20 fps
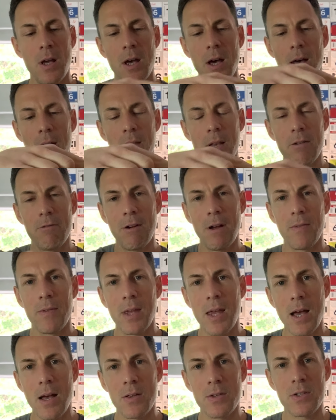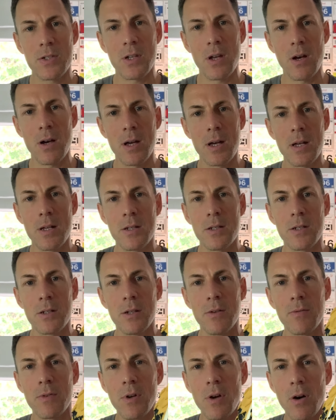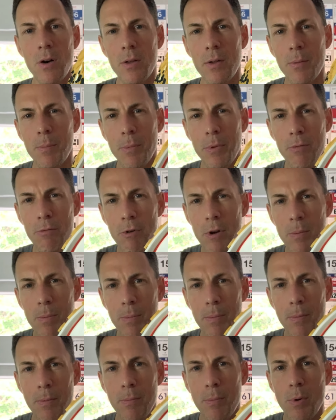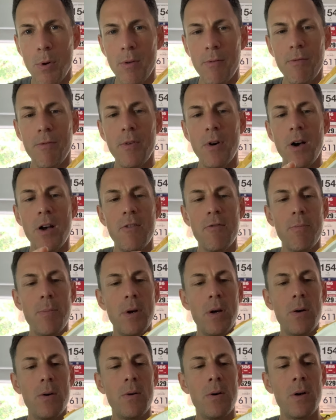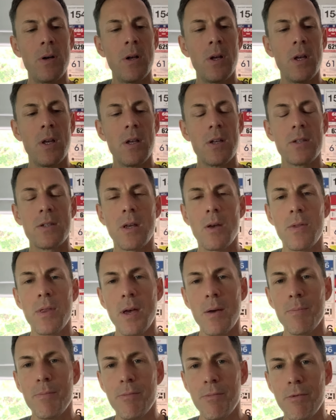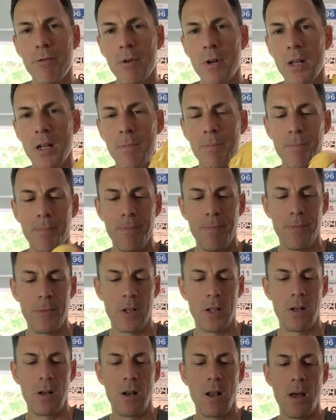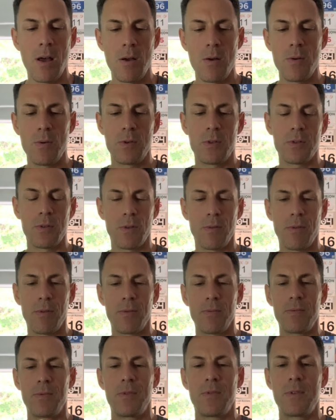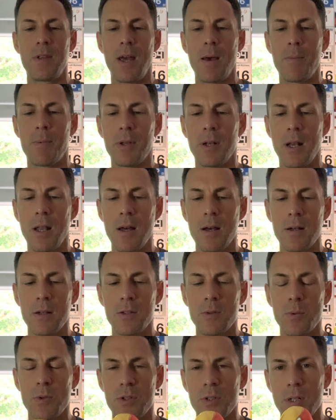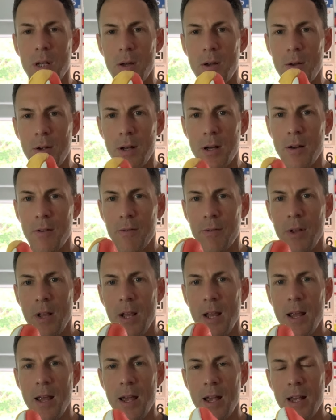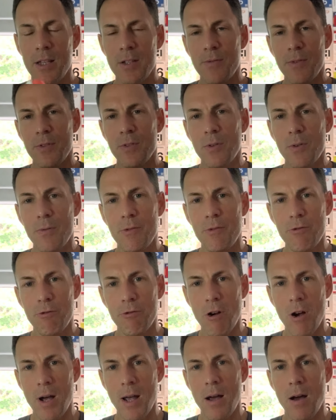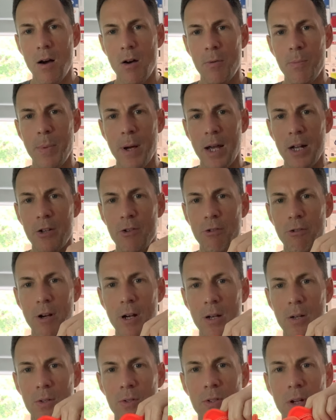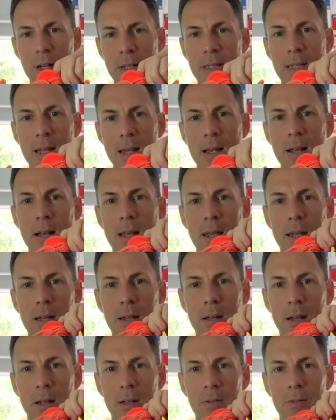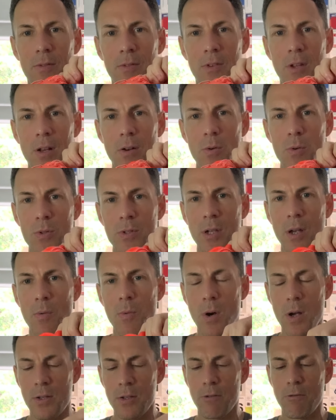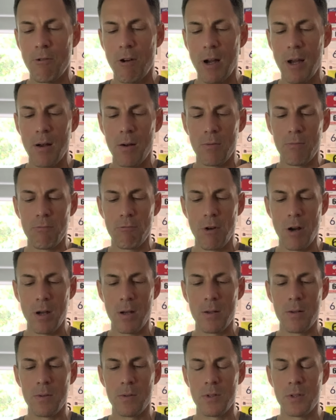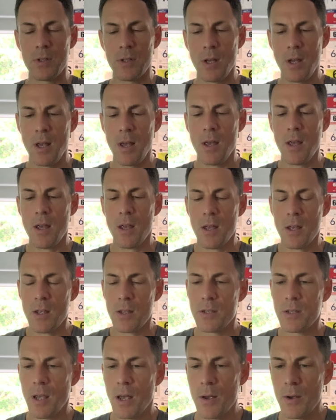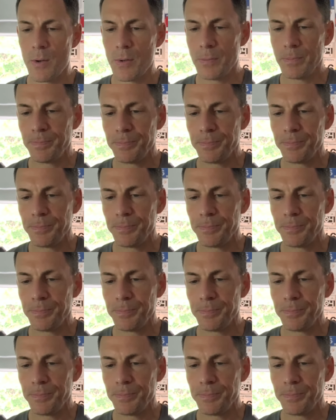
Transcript: and then around the outside, you've got 3.5mm. So they're pretty low sort of depth lugs, which it's for sort of dry, hard packed trails ideally, and it also works great on roads. So